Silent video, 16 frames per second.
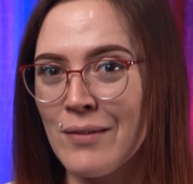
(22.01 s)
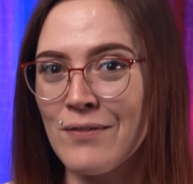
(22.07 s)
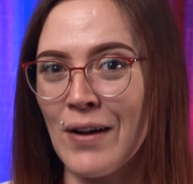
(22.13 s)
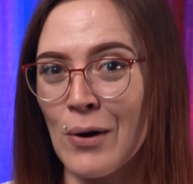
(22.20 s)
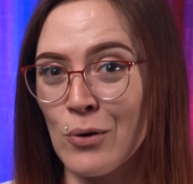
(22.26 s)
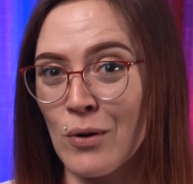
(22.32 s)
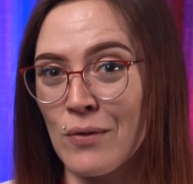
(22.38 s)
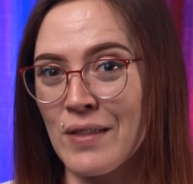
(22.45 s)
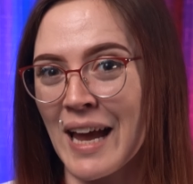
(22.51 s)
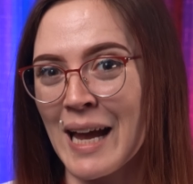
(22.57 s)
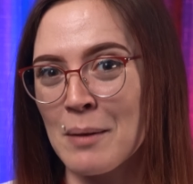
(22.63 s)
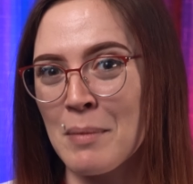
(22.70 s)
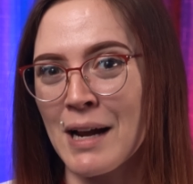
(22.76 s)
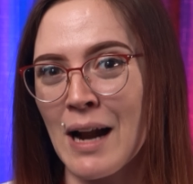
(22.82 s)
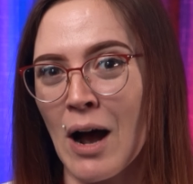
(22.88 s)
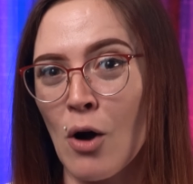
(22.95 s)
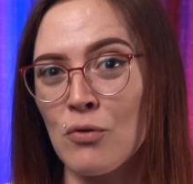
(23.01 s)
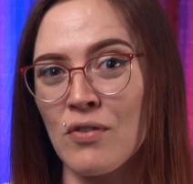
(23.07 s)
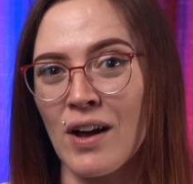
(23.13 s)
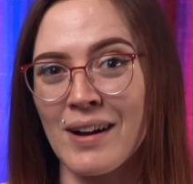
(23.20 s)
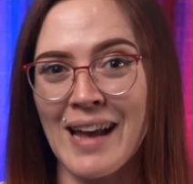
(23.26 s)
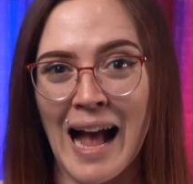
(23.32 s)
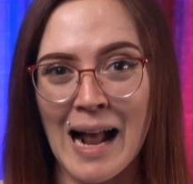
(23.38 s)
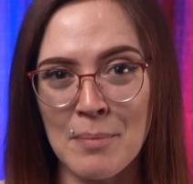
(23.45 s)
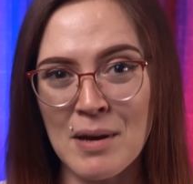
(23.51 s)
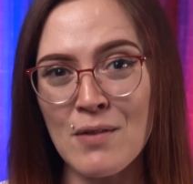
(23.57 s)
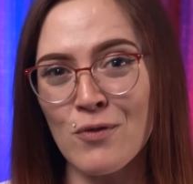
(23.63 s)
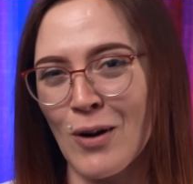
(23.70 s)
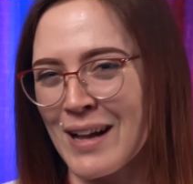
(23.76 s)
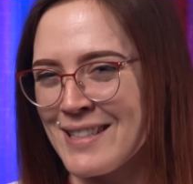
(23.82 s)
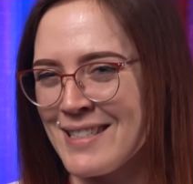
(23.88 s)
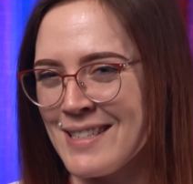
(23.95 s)
founder of the Handmade Alpha Academy
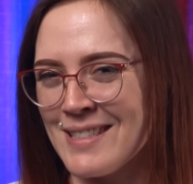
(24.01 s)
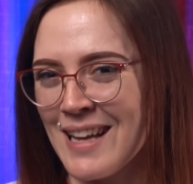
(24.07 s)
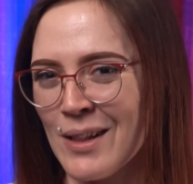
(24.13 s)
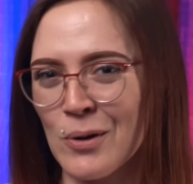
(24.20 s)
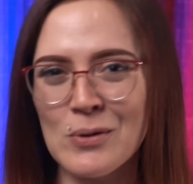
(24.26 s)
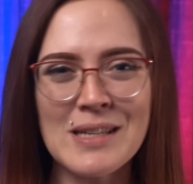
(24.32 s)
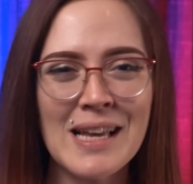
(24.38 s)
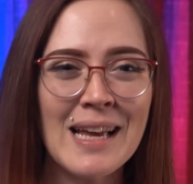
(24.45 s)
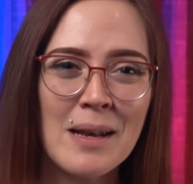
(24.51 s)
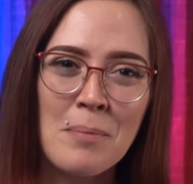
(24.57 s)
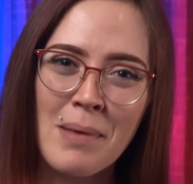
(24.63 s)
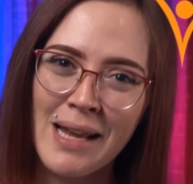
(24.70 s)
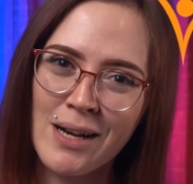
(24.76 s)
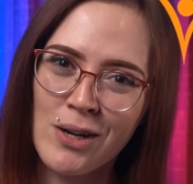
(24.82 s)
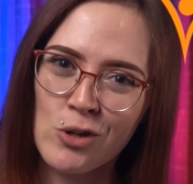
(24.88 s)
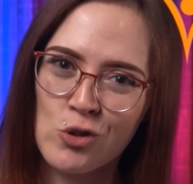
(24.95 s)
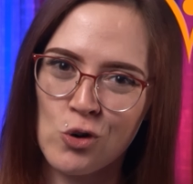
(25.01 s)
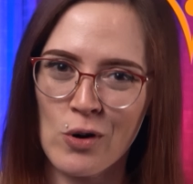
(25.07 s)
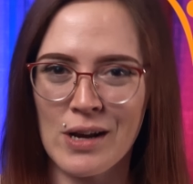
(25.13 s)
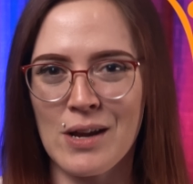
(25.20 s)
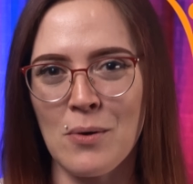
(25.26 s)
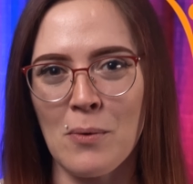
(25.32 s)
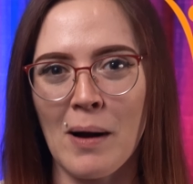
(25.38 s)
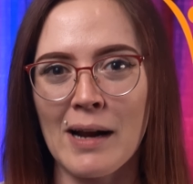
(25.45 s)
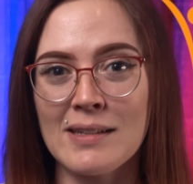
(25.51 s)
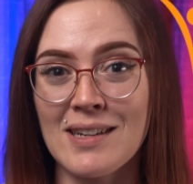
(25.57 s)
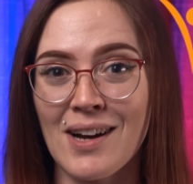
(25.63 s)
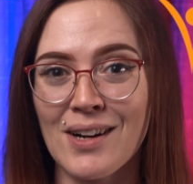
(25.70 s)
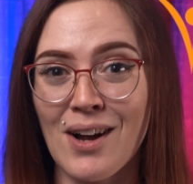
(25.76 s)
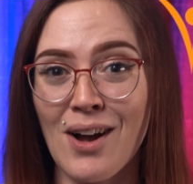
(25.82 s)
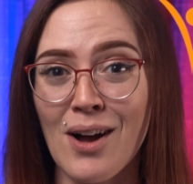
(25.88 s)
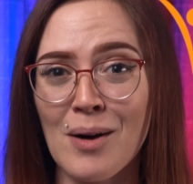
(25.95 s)
for Etsy sellers and manager at
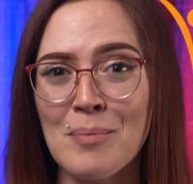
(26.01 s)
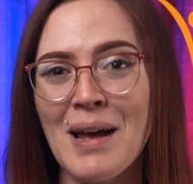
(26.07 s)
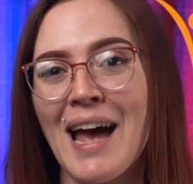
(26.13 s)
erank.com,